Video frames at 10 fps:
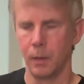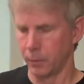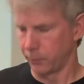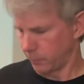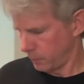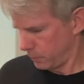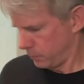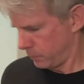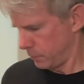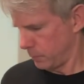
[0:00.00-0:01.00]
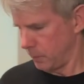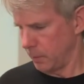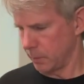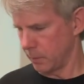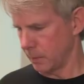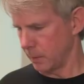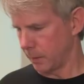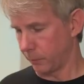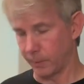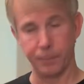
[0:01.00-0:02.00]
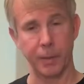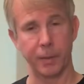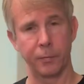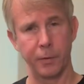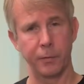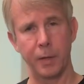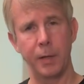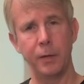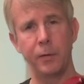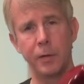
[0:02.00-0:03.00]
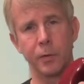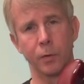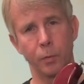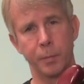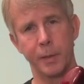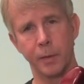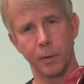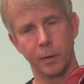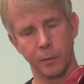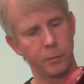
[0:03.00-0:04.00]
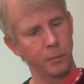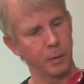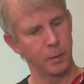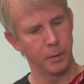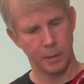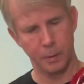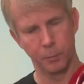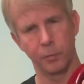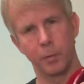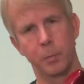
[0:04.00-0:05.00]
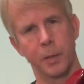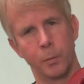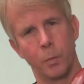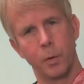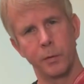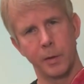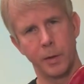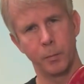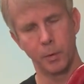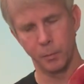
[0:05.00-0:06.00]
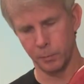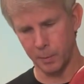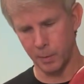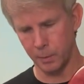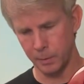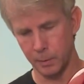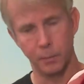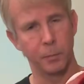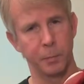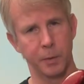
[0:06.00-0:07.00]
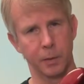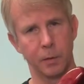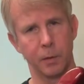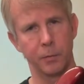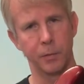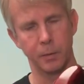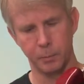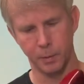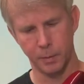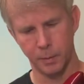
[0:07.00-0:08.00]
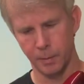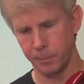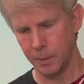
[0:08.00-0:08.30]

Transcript: So that's, like I said, it's an 18-year-old PRS. It was only played one time when it was bought, and it was put in a closet and put up.